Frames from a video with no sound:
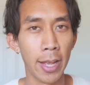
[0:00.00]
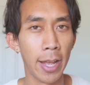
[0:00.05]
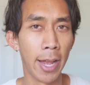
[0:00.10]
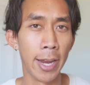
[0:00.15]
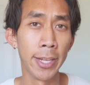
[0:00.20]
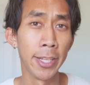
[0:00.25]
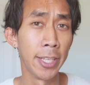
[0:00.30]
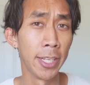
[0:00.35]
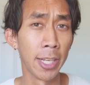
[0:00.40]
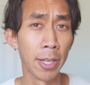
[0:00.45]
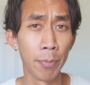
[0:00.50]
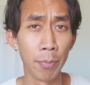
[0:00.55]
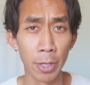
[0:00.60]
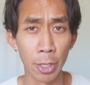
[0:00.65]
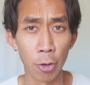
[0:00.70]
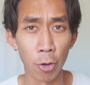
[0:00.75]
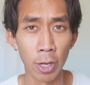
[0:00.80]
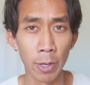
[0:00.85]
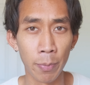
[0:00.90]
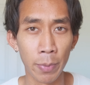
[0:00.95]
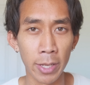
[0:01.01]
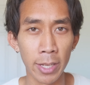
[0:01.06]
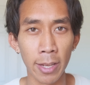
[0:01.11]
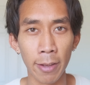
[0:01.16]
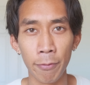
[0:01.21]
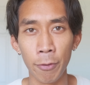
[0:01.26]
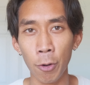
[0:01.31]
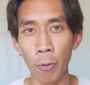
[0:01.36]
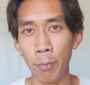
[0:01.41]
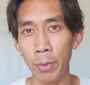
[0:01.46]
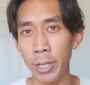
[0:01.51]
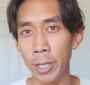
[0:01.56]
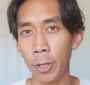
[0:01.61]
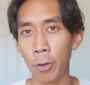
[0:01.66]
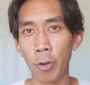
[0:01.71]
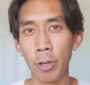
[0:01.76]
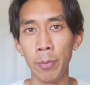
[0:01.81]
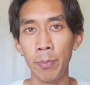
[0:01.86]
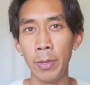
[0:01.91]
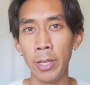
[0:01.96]
Anything can be creepy if you're being
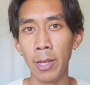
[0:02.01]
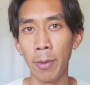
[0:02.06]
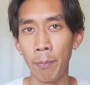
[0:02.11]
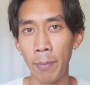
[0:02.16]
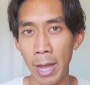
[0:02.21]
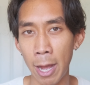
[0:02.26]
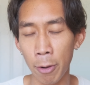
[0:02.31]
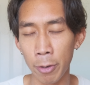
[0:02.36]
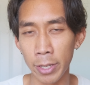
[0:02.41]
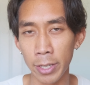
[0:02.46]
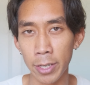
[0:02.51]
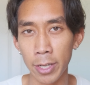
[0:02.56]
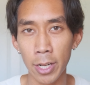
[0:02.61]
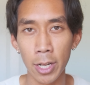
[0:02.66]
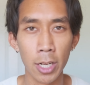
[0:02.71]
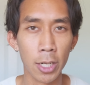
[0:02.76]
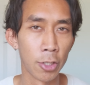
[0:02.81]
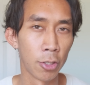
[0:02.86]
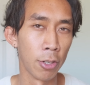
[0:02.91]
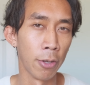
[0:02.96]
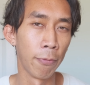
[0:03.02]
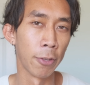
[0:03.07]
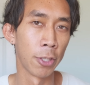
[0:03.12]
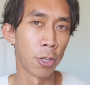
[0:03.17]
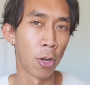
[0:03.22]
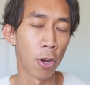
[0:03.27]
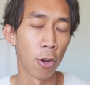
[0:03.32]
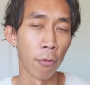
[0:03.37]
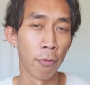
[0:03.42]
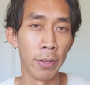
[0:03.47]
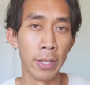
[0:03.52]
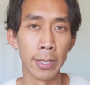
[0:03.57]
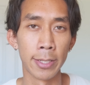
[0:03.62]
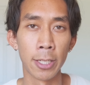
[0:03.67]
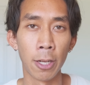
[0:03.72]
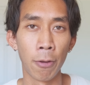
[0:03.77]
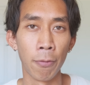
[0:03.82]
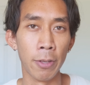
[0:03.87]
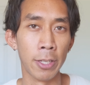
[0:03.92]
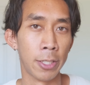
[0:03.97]
creepy about it. Street photography
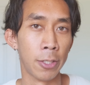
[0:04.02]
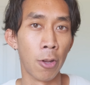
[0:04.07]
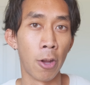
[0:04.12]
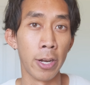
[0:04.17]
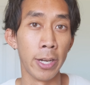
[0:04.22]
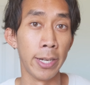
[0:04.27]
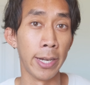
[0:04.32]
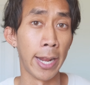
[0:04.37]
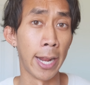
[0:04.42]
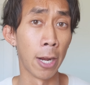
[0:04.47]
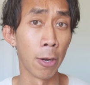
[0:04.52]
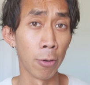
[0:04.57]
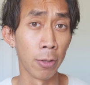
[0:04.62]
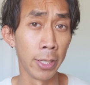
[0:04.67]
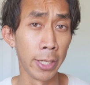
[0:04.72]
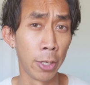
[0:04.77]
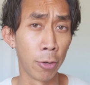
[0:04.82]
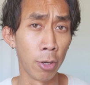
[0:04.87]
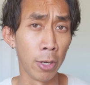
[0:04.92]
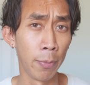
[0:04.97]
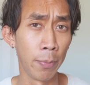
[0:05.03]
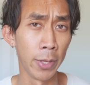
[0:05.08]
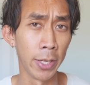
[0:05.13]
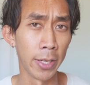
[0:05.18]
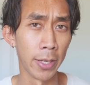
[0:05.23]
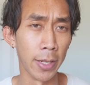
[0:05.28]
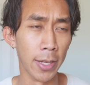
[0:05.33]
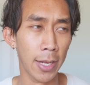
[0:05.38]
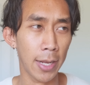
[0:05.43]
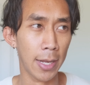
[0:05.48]
itself is not inherently creepy.